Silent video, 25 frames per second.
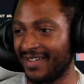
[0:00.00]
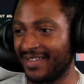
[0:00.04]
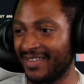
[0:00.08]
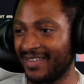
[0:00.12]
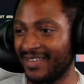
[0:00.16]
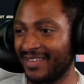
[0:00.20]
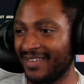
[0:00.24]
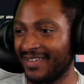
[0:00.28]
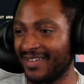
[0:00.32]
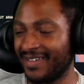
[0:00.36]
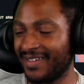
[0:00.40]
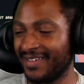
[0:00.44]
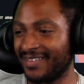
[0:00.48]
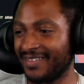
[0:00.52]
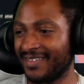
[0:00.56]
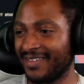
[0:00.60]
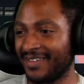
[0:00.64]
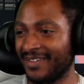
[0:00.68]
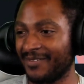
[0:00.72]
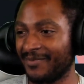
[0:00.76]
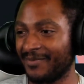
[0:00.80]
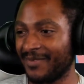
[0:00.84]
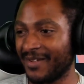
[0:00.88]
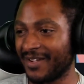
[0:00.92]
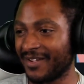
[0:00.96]
kind of interesting. and
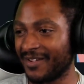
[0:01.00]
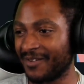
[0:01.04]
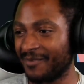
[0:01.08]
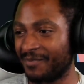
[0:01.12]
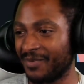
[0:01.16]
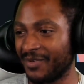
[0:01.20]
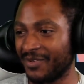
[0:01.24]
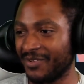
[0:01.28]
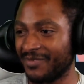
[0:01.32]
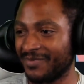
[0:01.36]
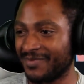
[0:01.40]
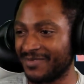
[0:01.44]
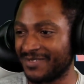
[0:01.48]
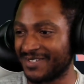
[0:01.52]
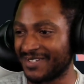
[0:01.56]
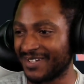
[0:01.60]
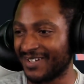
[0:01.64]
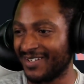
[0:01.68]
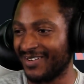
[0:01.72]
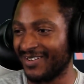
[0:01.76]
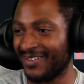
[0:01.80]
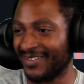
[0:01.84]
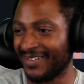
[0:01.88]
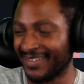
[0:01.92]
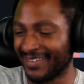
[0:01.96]
then make a poop
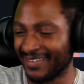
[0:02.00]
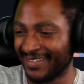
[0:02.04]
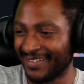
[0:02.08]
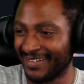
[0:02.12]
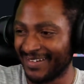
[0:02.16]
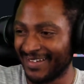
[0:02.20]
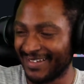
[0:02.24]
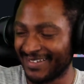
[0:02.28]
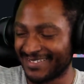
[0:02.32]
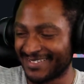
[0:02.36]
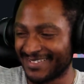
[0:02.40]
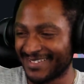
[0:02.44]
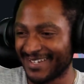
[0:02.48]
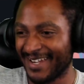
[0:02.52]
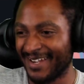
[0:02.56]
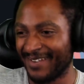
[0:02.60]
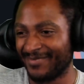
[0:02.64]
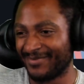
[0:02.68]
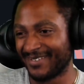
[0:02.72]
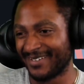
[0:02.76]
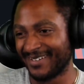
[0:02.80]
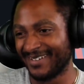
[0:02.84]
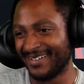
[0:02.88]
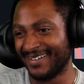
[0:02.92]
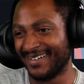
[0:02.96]
joke like, in the next how
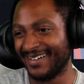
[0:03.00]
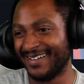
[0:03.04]
chapter. Much these